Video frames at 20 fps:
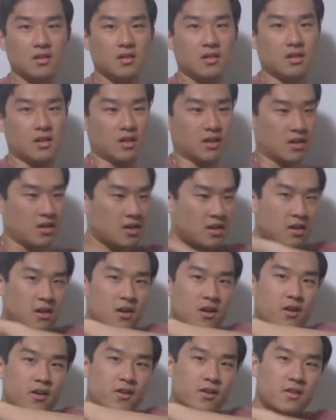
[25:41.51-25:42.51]
like like
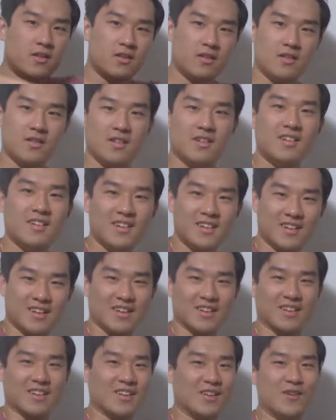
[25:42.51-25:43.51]

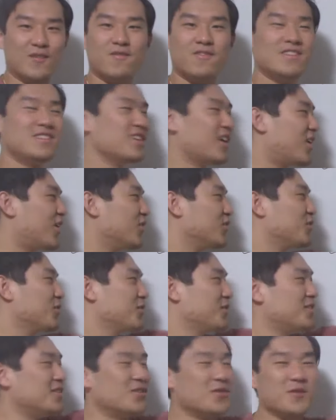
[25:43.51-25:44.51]
if it's hard to
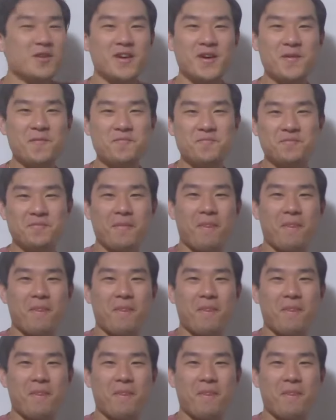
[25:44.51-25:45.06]
learn, okay.